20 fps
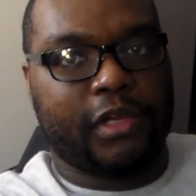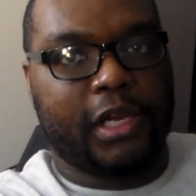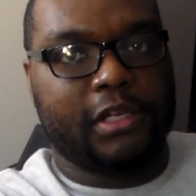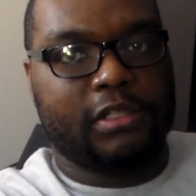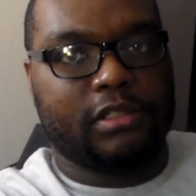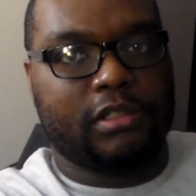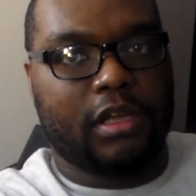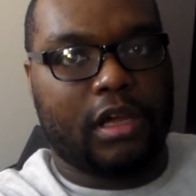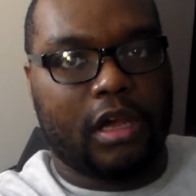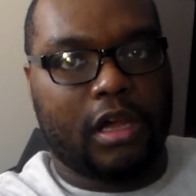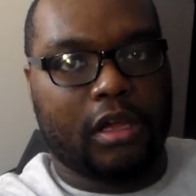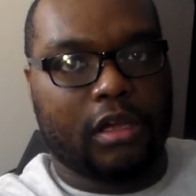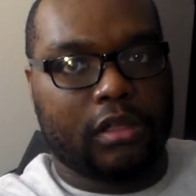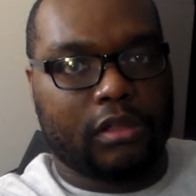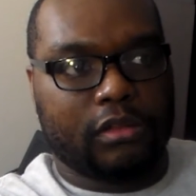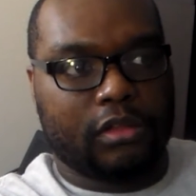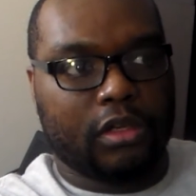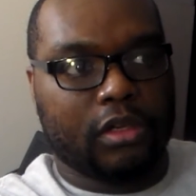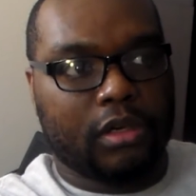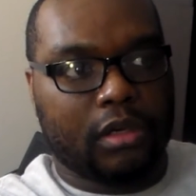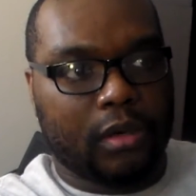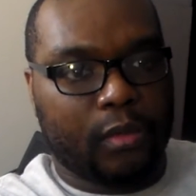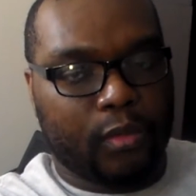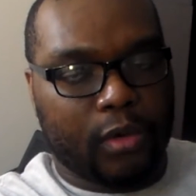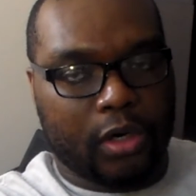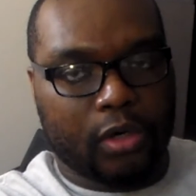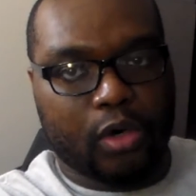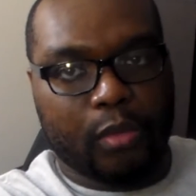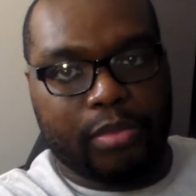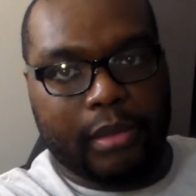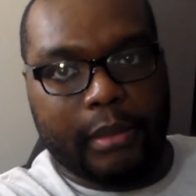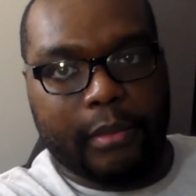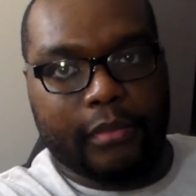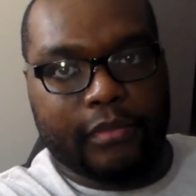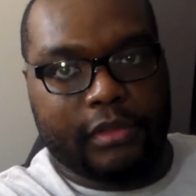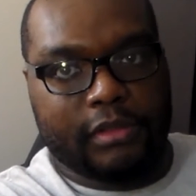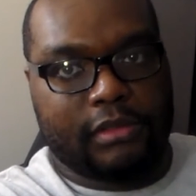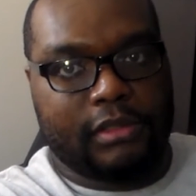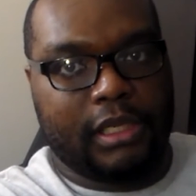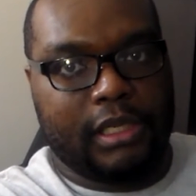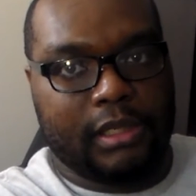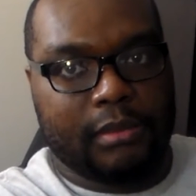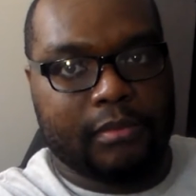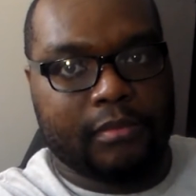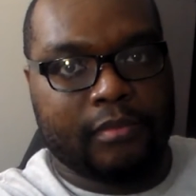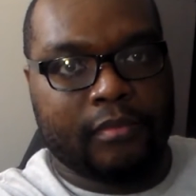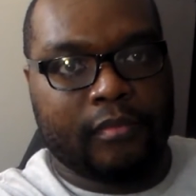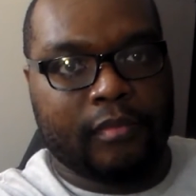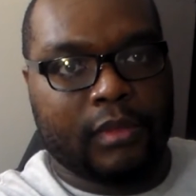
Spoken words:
Free agents, they're going to want to go play with this team.